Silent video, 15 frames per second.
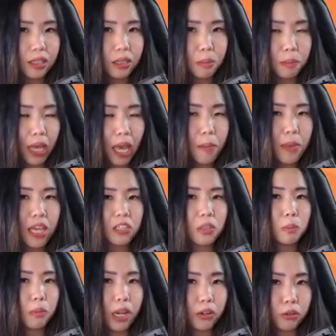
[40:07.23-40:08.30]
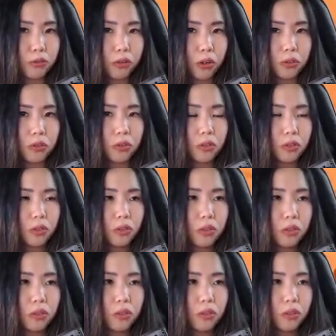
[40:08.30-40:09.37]
the Pimax microphone.
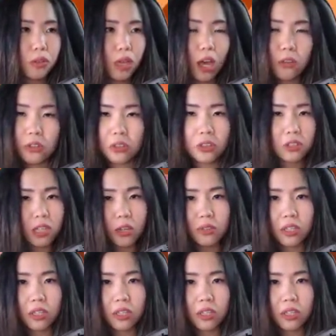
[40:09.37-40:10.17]
How does it sound,